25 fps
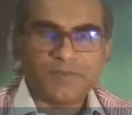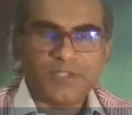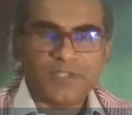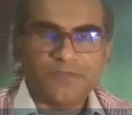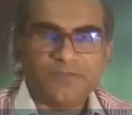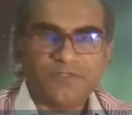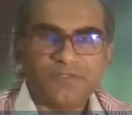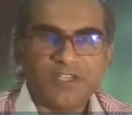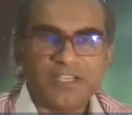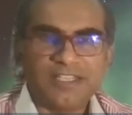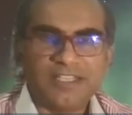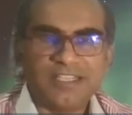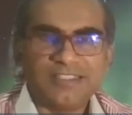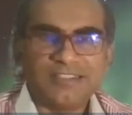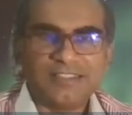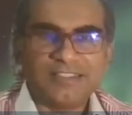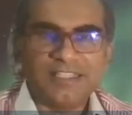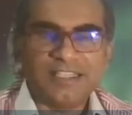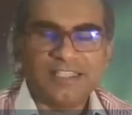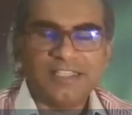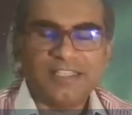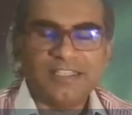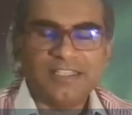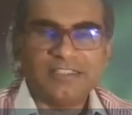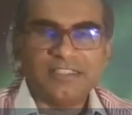after
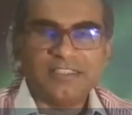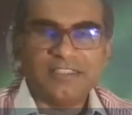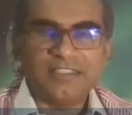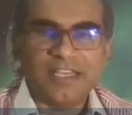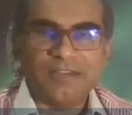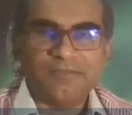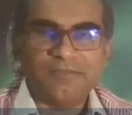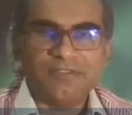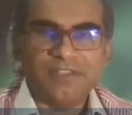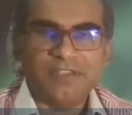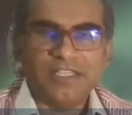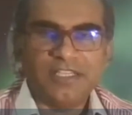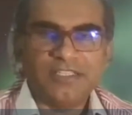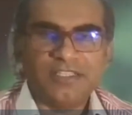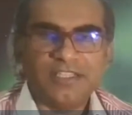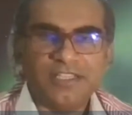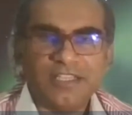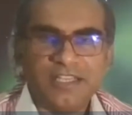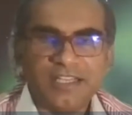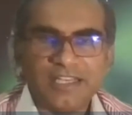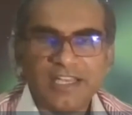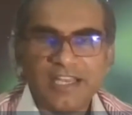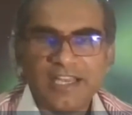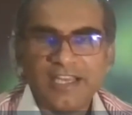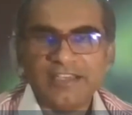understanding the
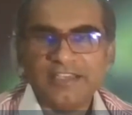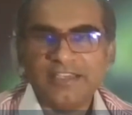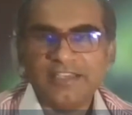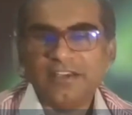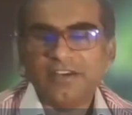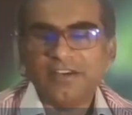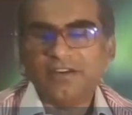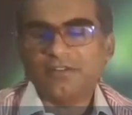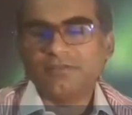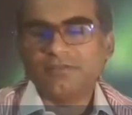definition and idea